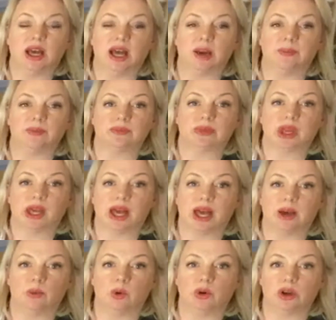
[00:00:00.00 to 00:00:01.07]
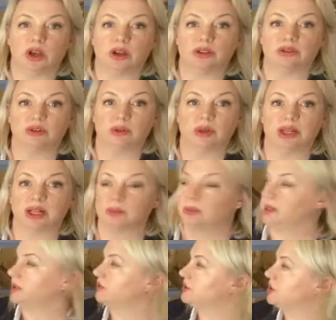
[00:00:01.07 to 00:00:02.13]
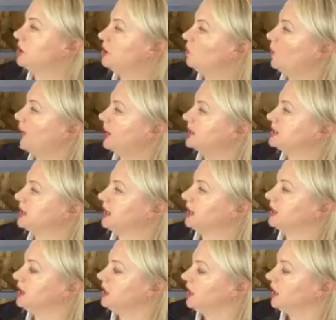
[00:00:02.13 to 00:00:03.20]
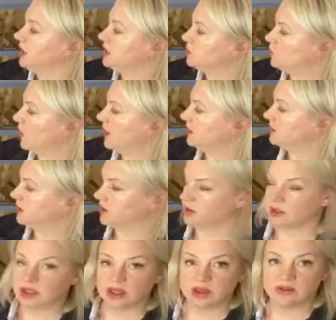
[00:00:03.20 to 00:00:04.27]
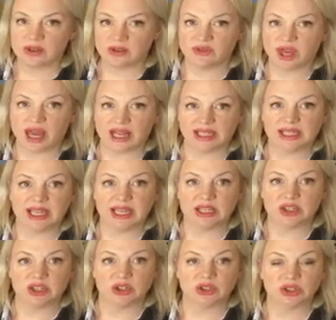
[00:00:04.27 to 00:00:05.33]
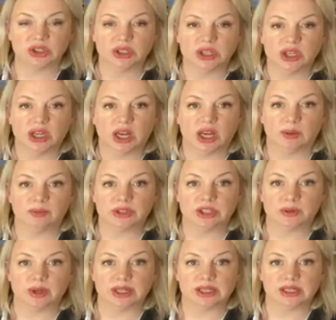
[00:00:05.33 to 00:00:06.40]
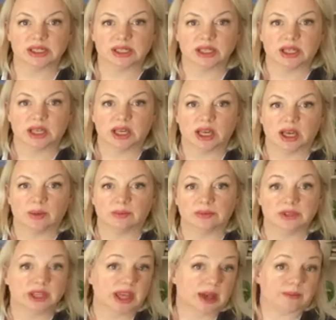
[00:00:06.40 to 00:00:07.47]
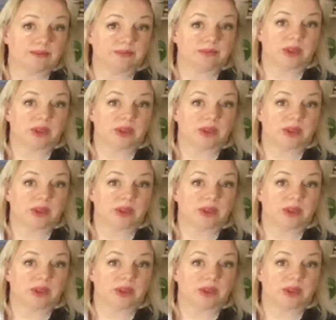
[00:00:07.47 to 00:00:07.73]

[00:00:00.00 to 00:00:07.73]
and we'll go through a little bit of dark waxing as well, so it will give that antiqued look to it. So yeah,